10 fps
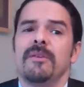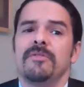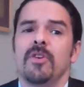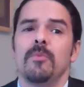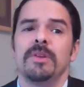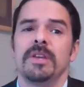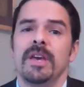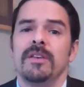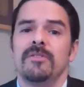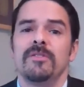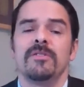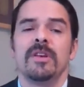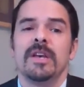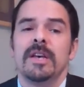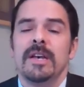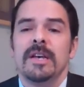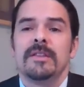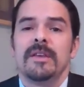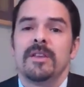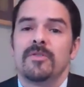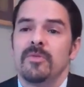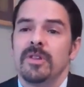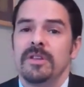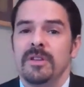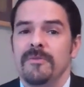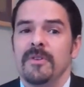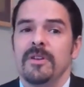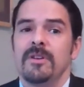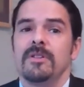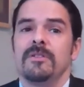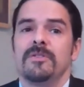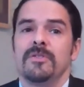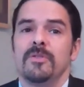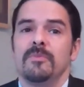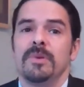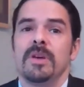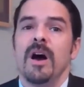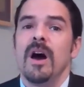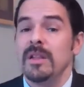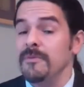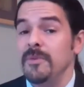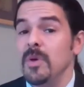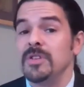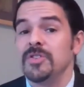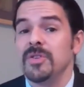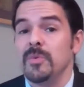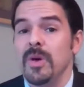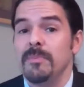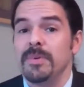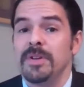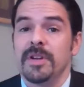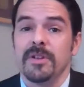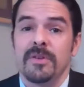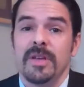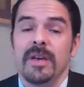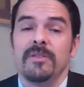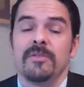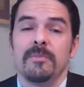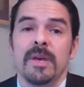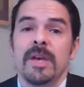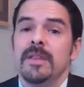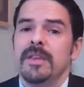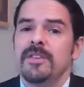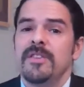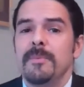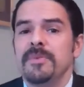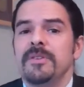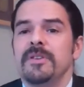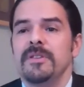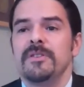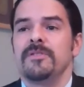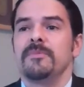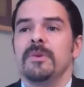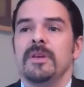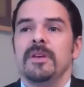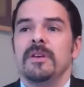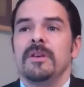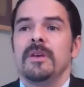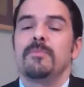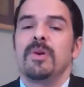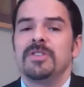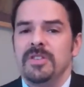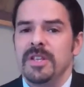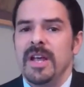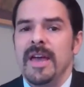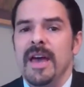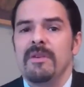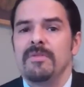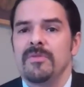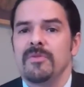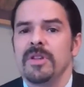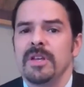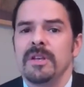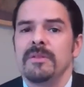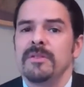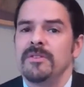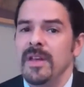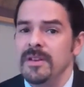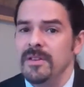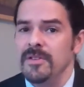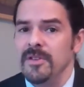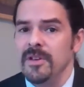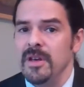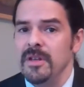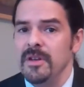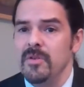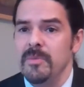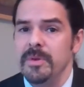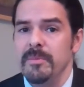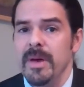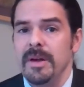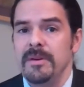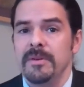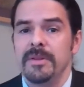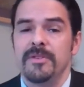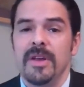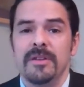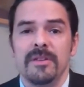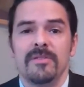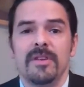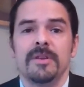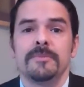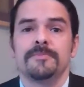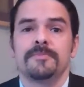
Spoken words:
have so many cases that it's really difficult to be all influential in one particular case. The exception to this impression that I have is really sentencing in a criminal matter. In sentencing